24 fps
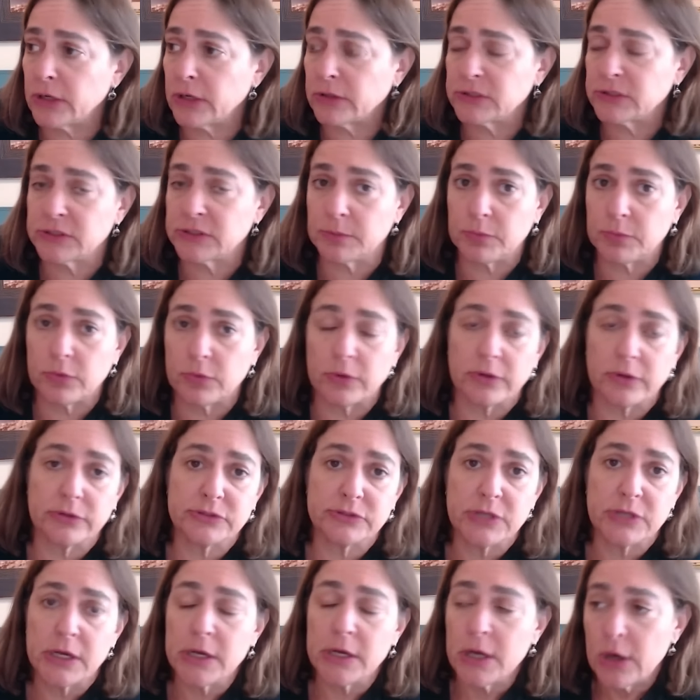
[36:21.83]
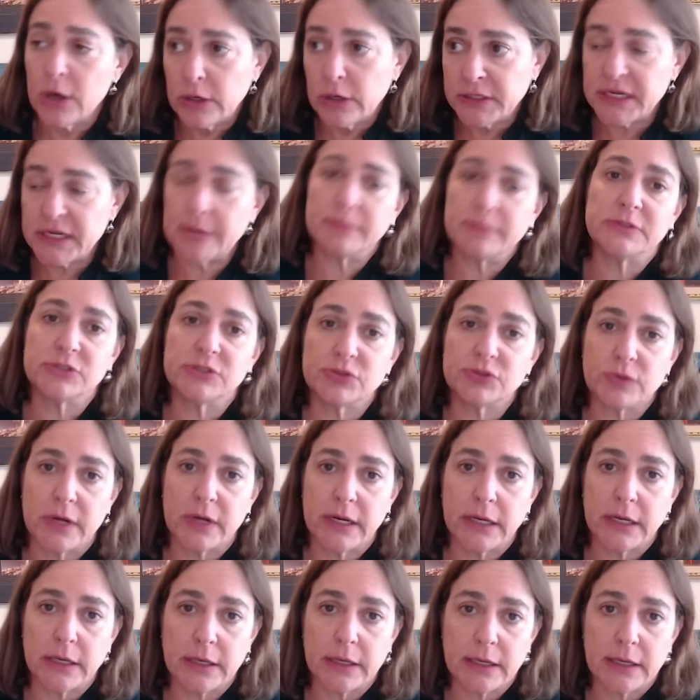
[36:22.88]
terror supporters
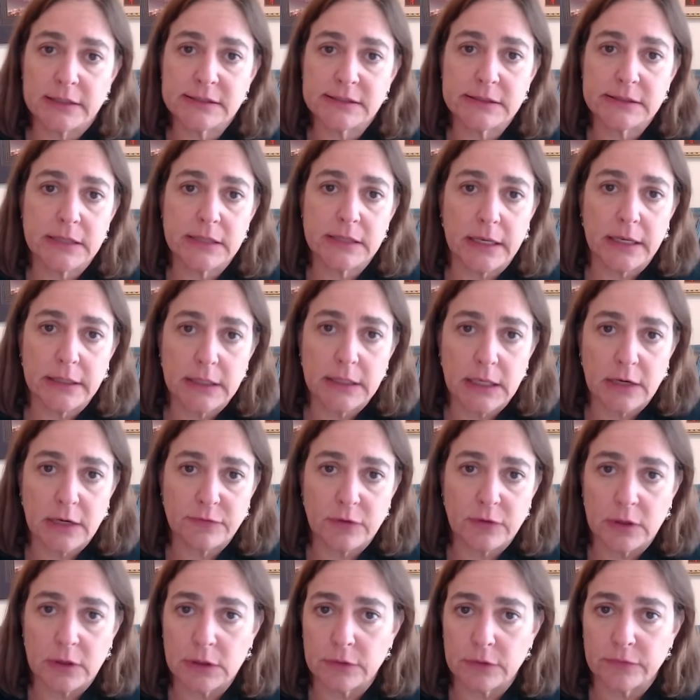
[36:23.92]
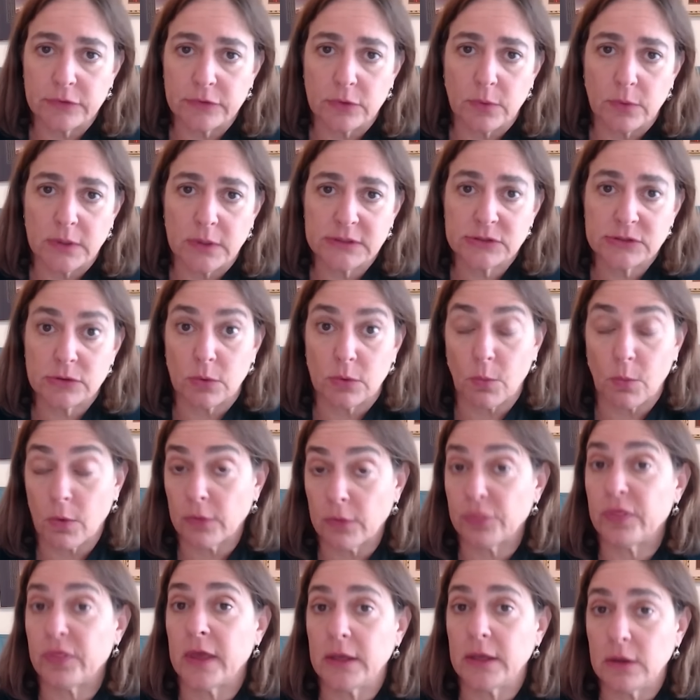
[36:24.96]
demonstrating against the IDF all over the Western
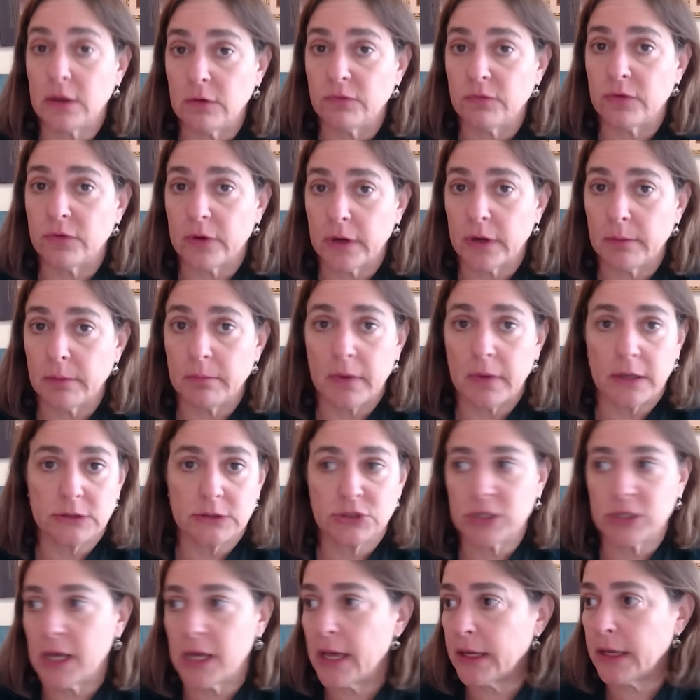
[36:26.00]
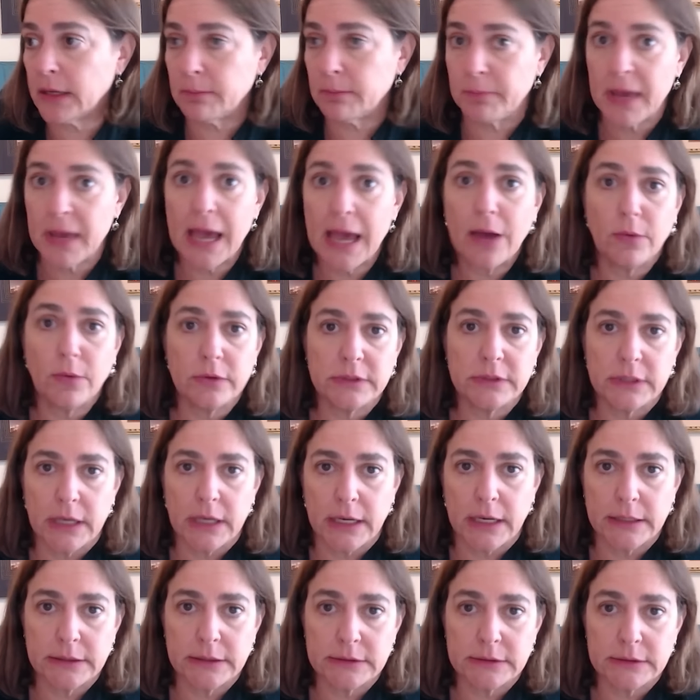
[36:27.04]
world. Thank you very much. And empowered the
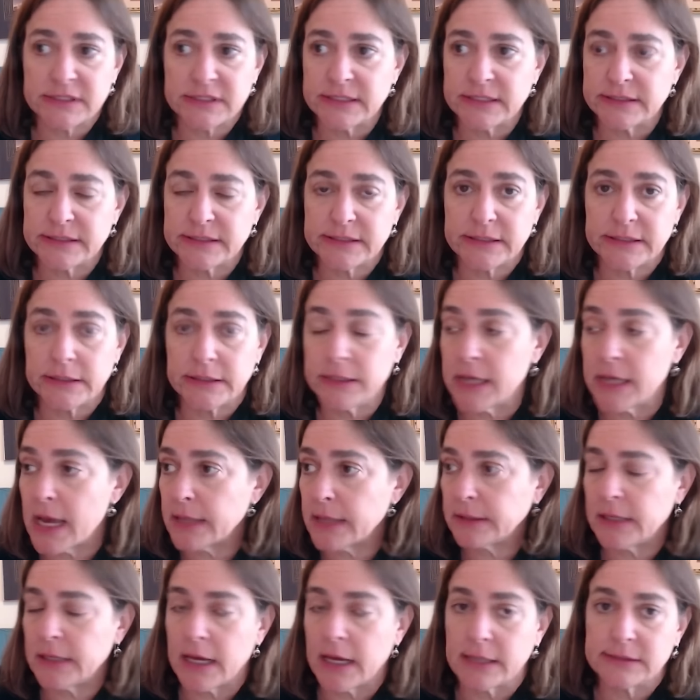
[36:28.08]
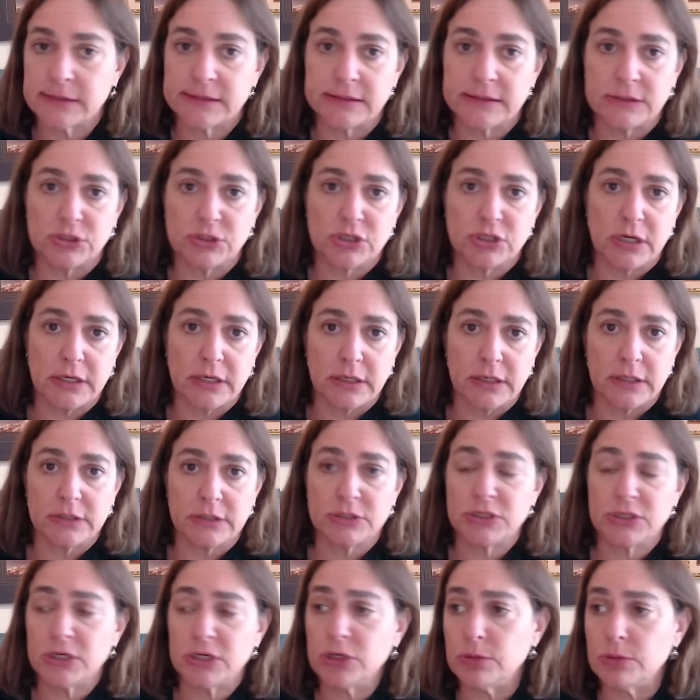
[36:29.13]
ICC and the ICJ to
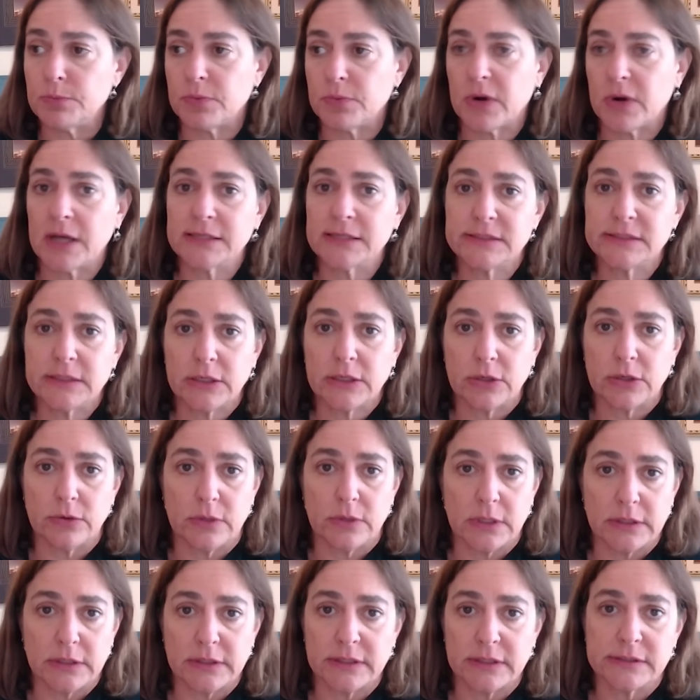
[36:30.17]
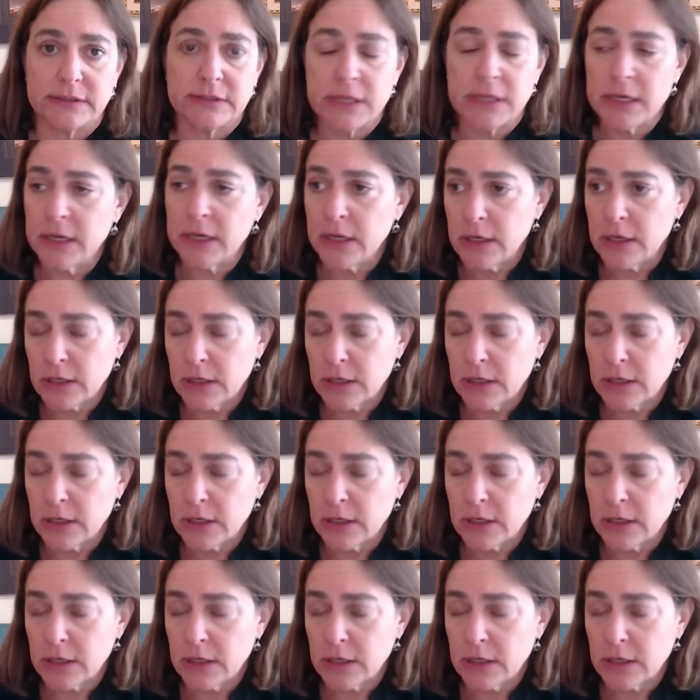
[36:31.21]
continue prosecuting these